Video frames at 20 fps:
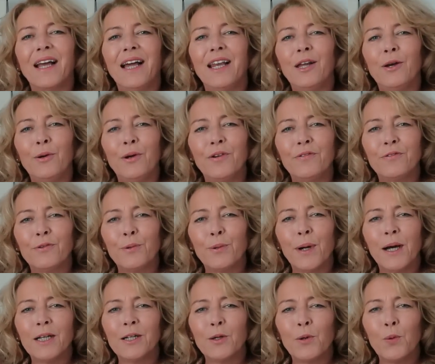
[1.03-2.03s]
Hello
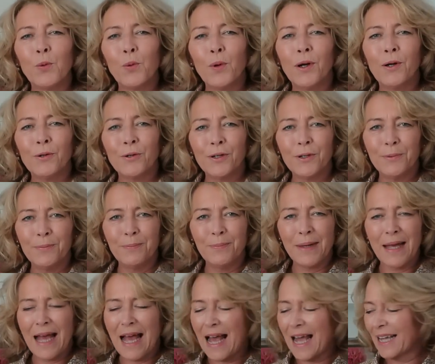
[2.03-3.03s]
everyone,
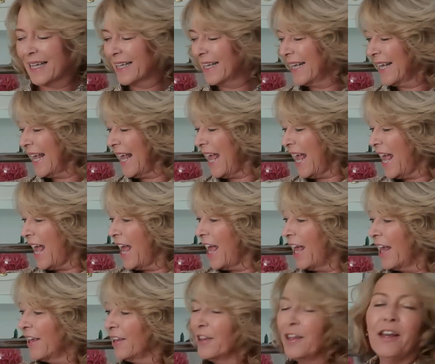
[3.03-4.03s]
welcome back.
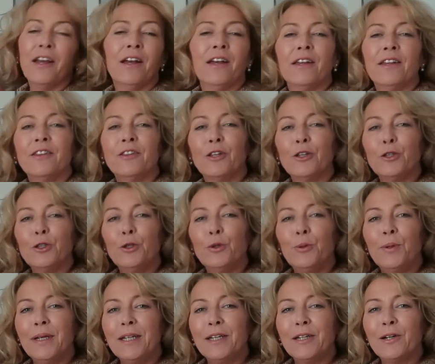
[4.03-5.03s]
The
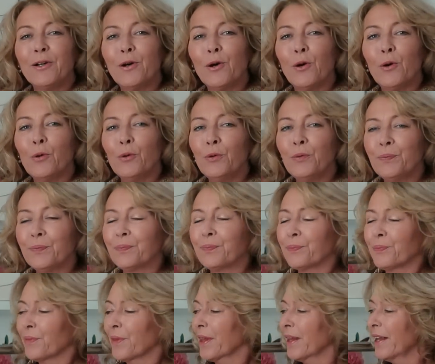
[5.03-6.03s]
new in-hole,
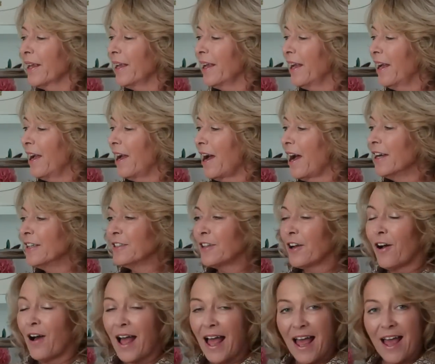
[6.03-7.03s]

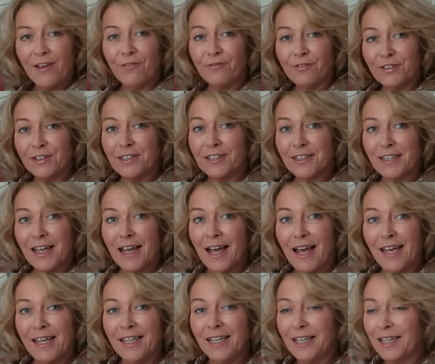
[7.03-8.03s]
and I have to
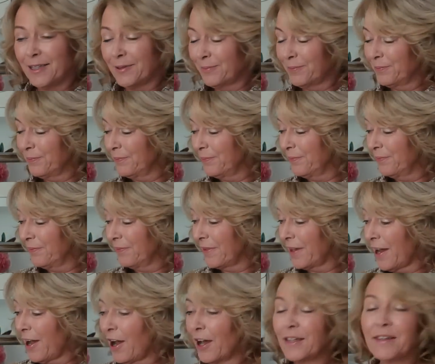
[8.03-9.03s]
say,
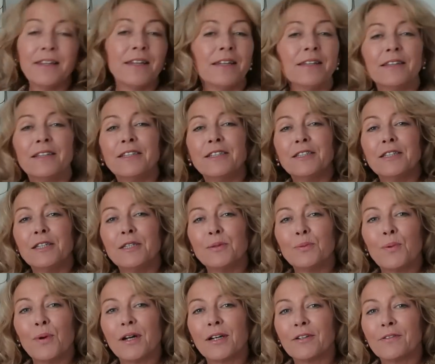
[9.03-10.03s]
I think this
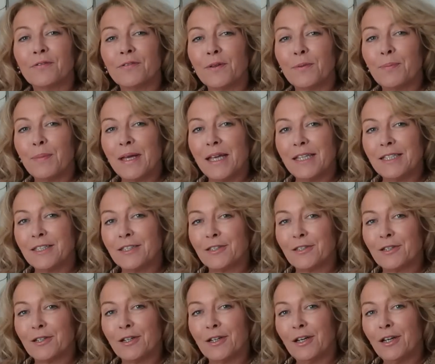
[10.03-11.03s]
is one of the best